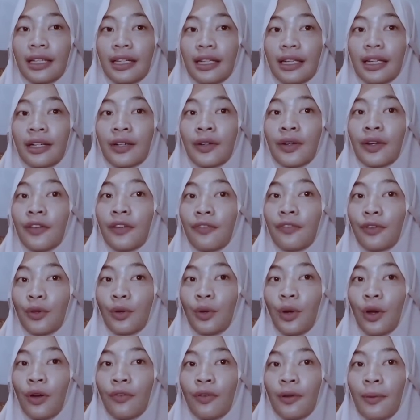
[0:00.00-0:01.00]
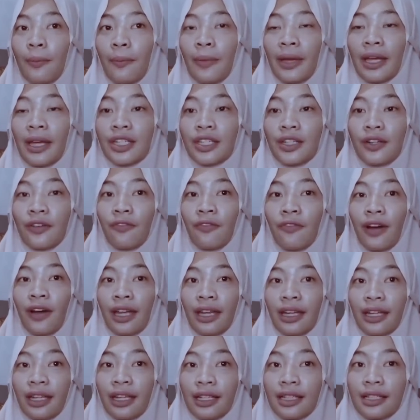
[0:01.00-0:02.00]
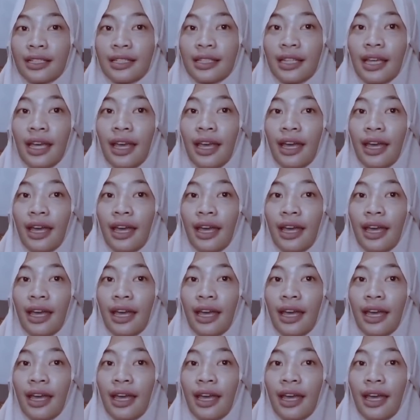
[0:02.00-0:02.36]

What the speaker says: a review of the major findings